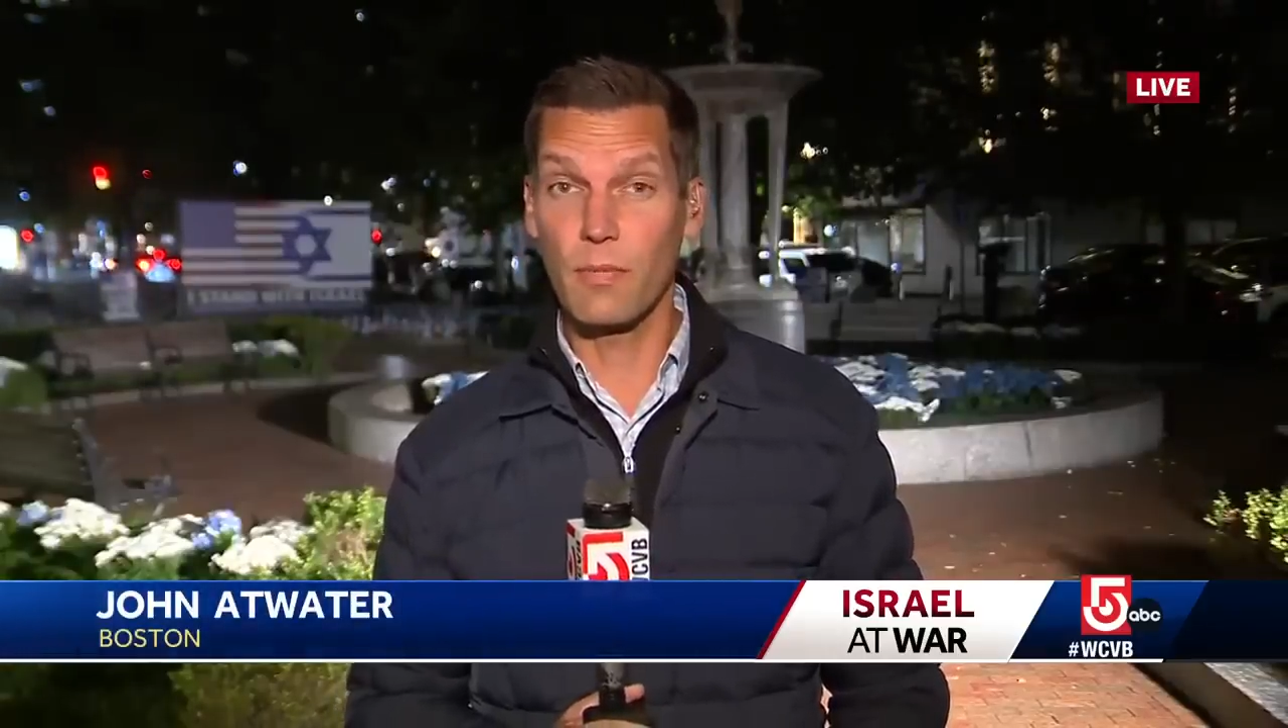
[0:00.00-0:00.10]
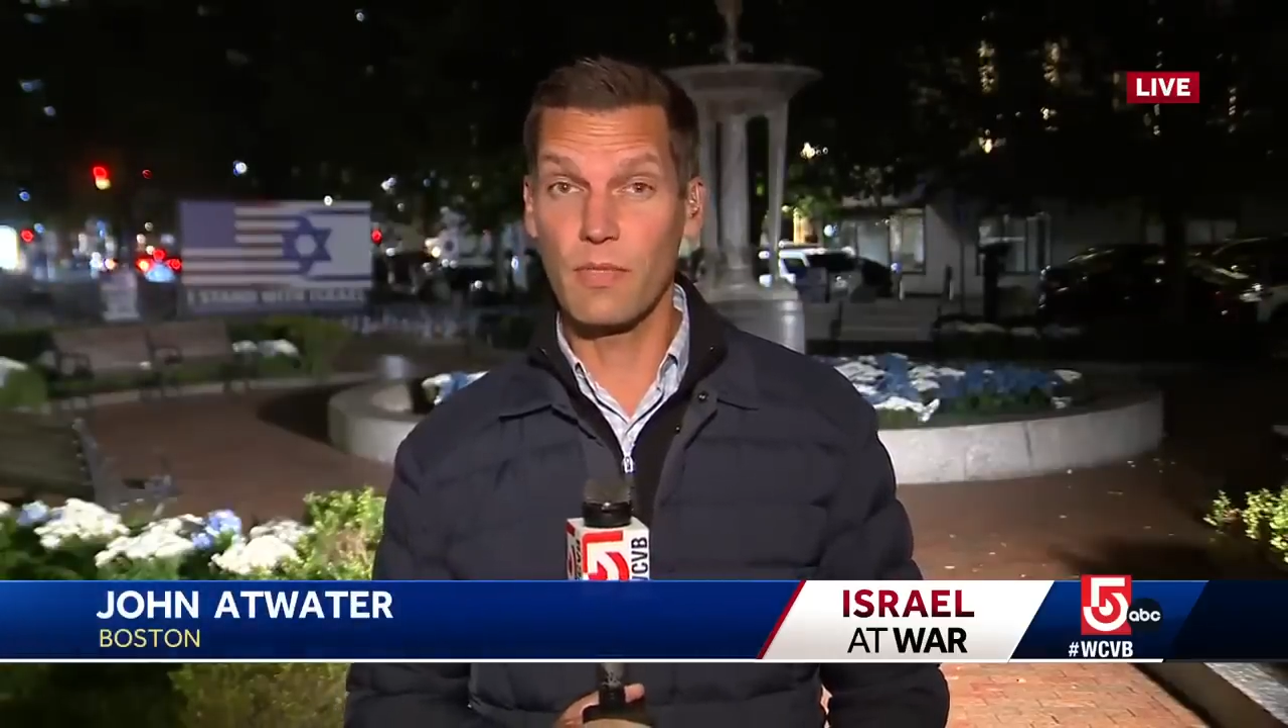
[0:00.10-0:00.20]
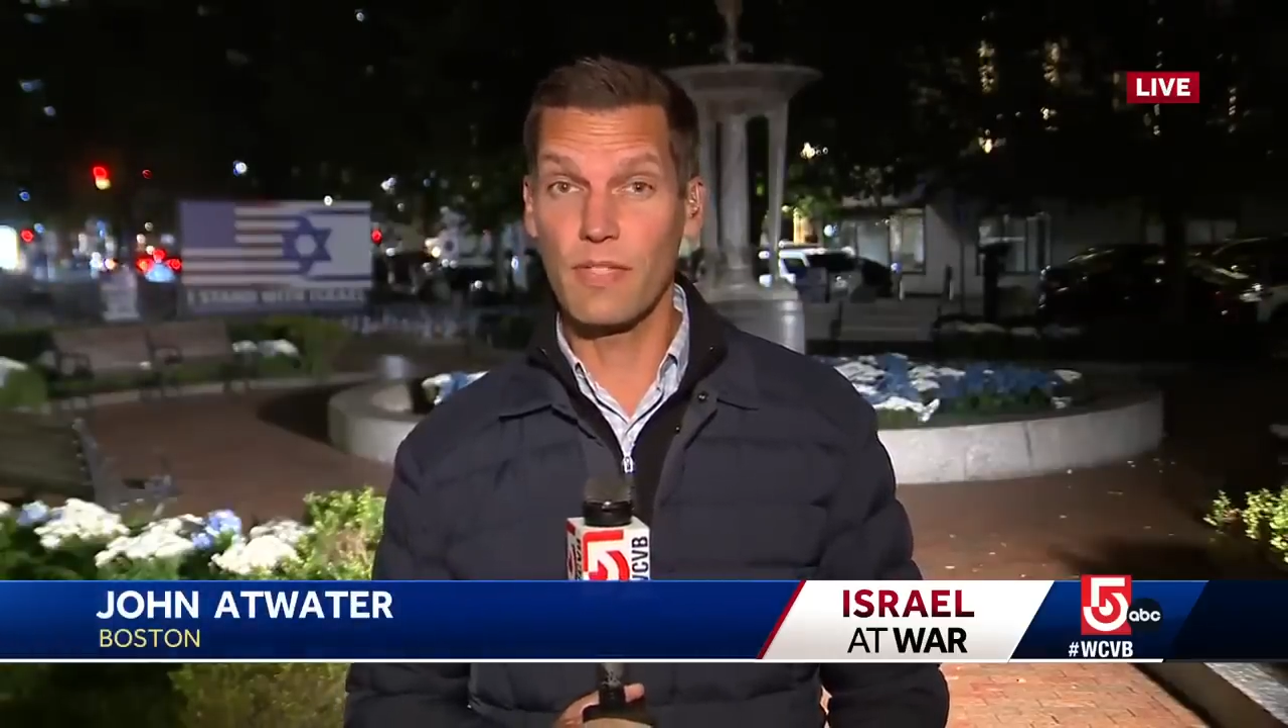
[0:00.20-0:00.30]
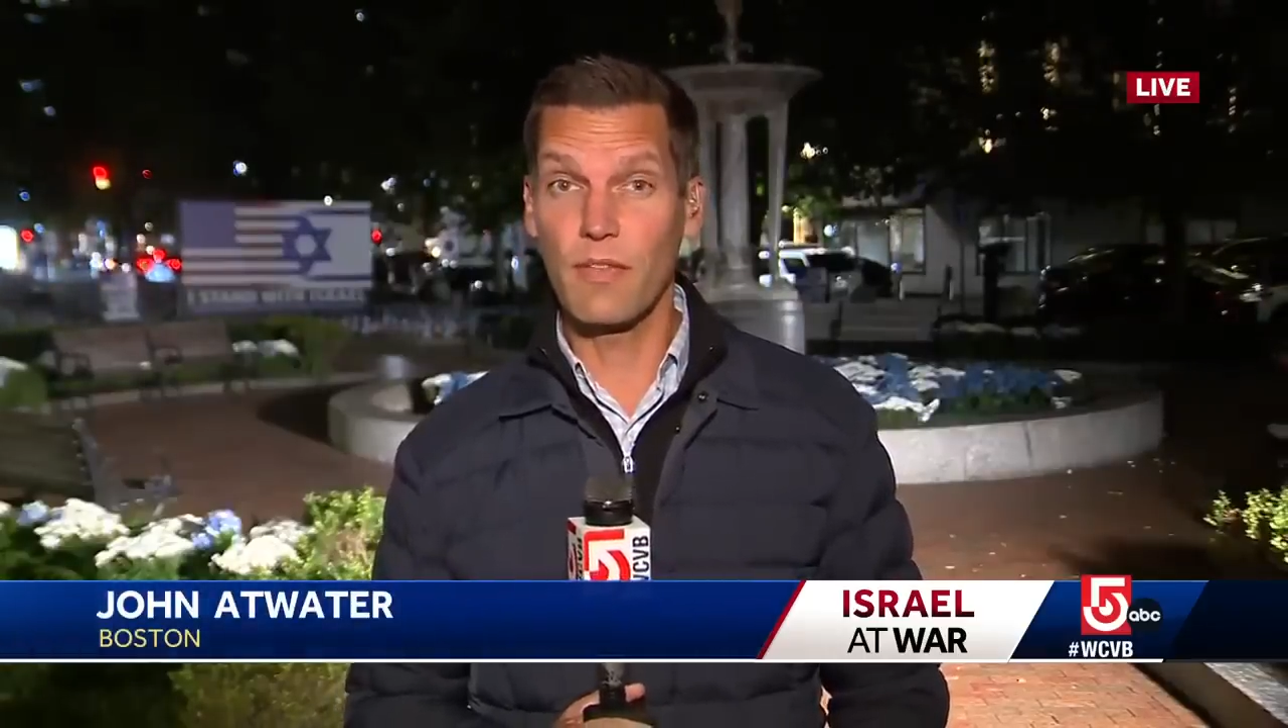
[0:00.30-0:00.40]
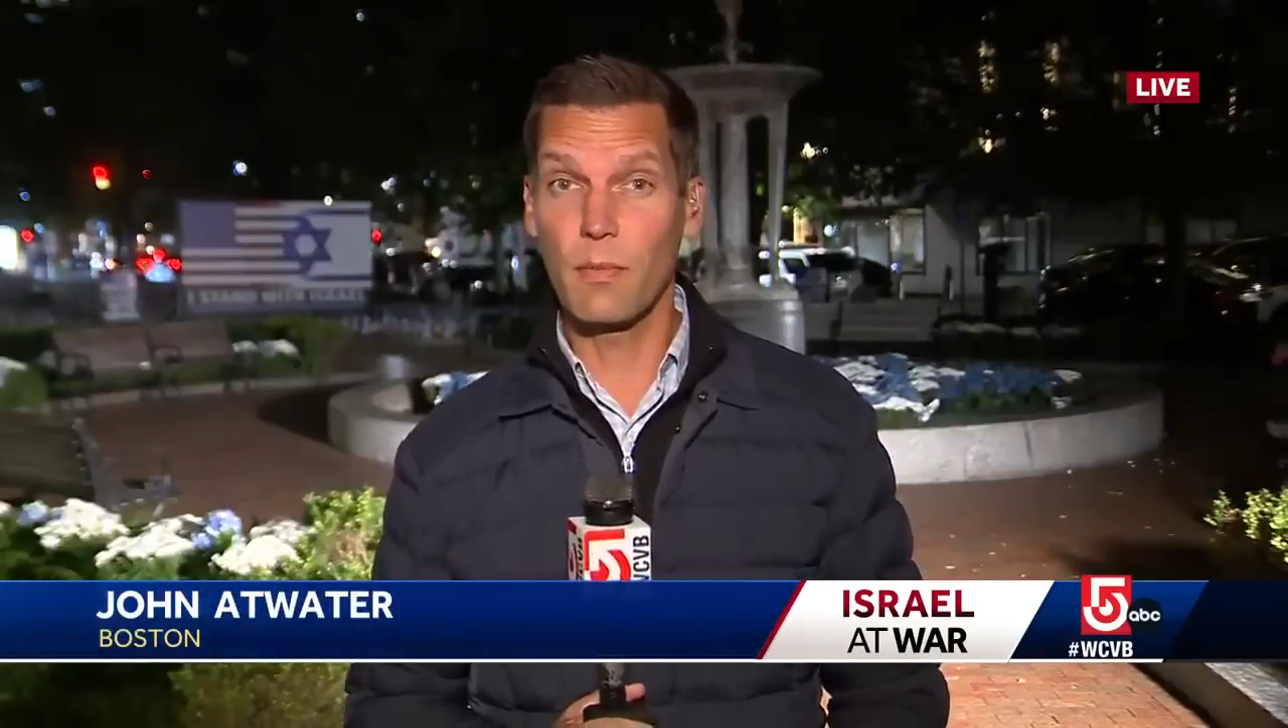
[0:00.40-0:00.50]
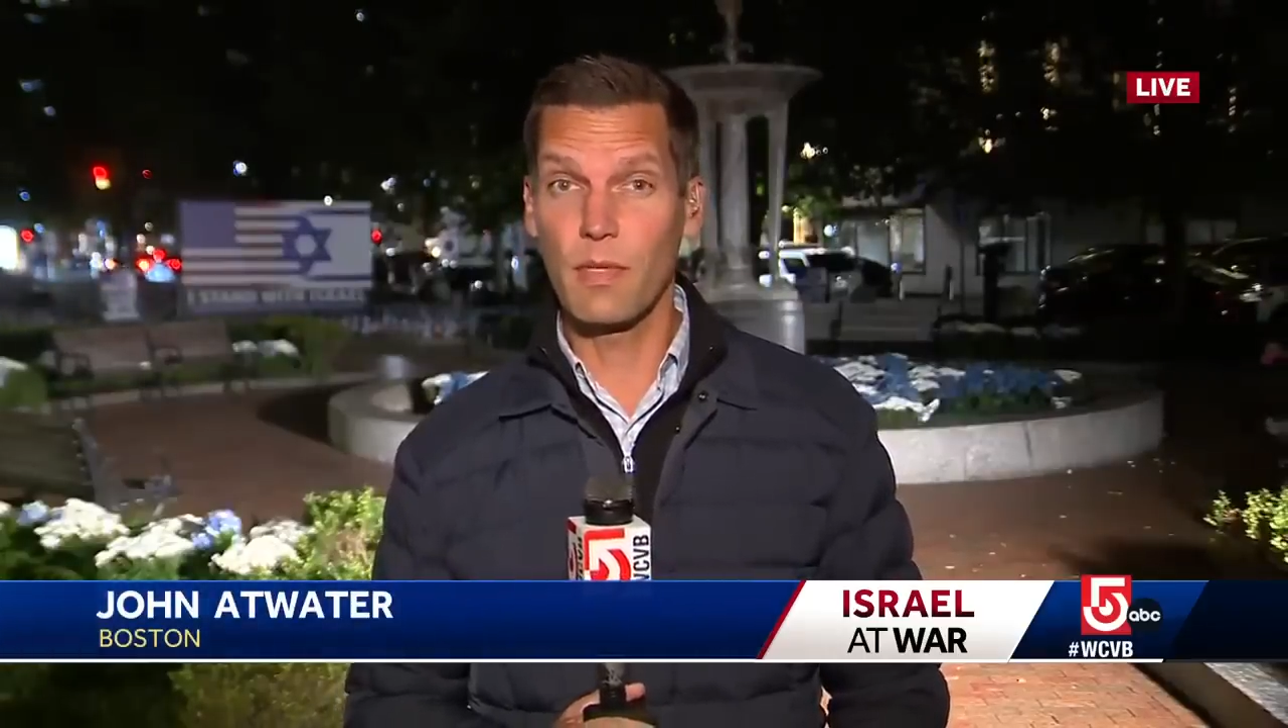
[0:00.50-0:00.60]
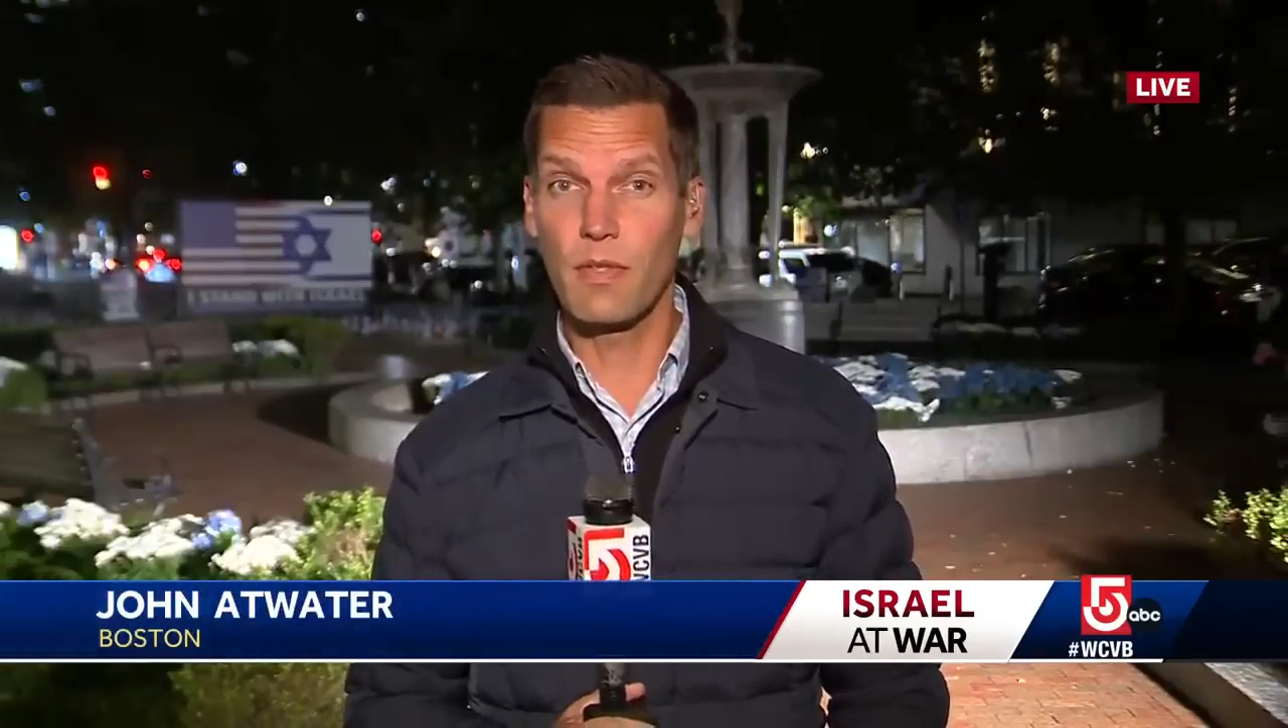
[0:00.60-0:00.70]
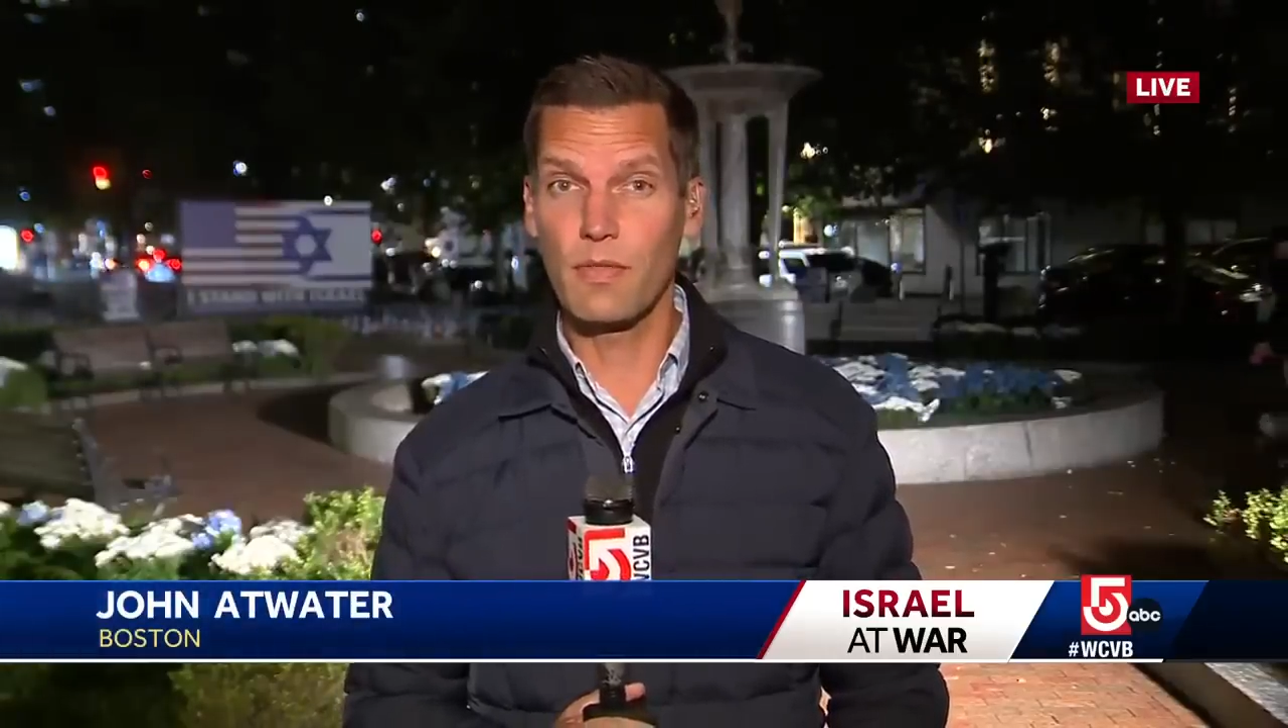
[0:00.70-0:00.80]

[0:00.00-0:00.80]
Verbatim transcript: WCVB